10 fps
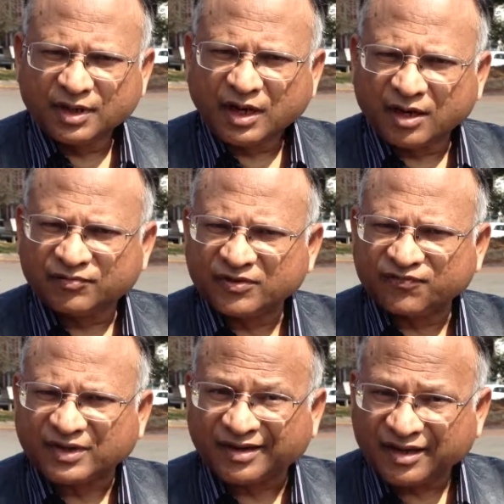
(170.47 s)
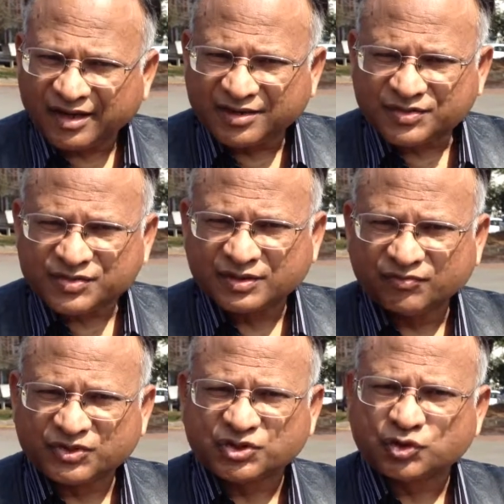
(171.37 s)
of different layers,
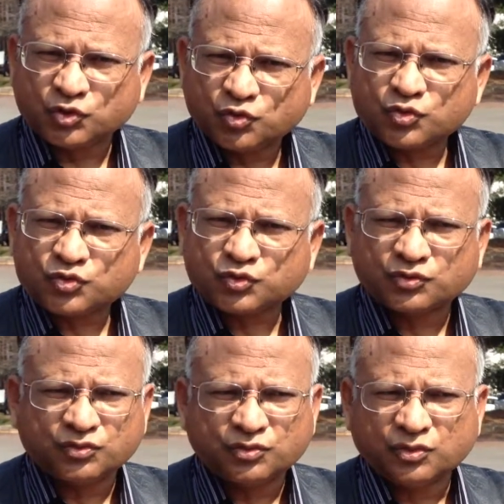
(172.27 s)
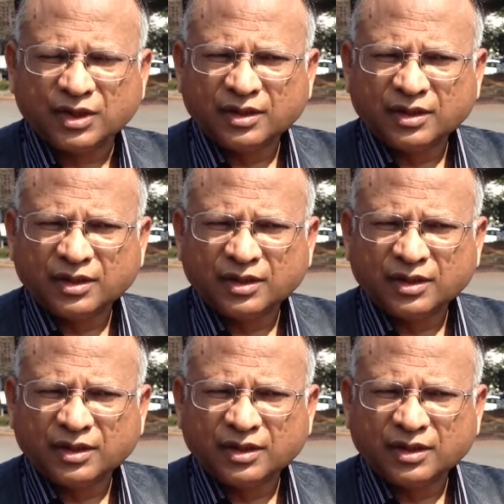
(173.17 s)
which is used to